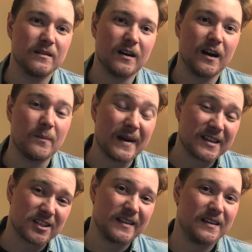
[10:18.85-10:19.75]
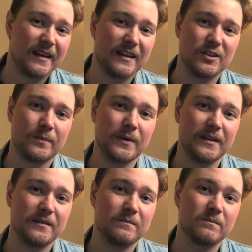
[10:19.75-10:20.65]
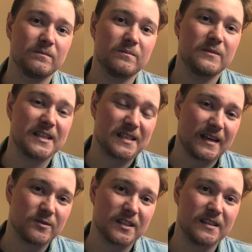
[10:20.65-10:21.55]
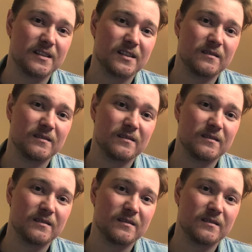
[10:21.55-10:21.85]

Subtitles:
I imagine, end up in discounted